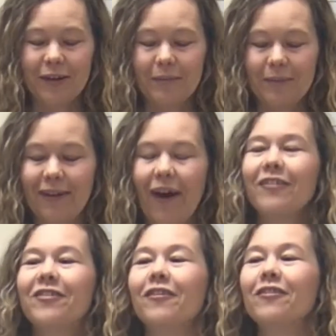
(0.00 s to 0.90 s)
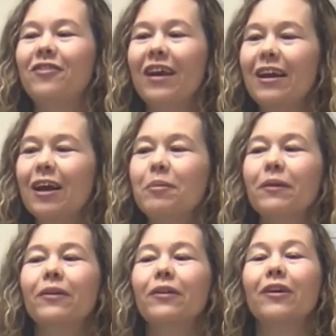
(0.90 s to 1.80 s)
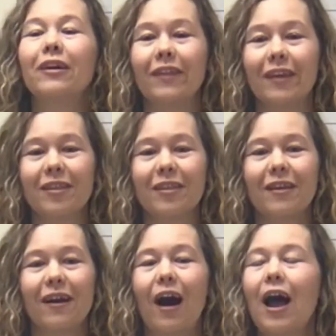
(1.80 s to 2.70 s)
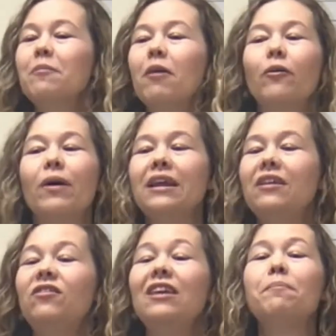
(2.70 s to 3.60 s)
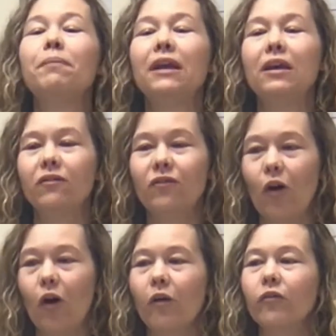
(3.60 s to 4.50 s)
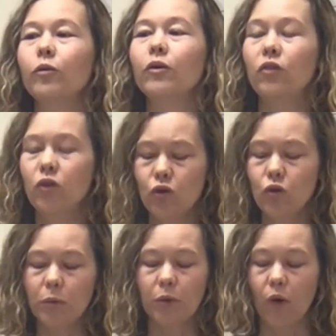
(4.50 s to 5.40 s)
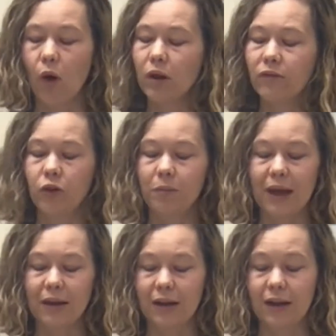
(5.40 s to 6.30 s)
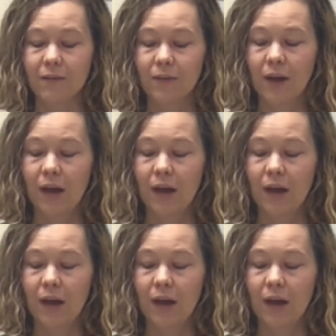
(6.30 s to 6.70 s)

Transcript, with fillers: But God shows Jacob, look at this. I am already deeply involved with you and with all of humanity.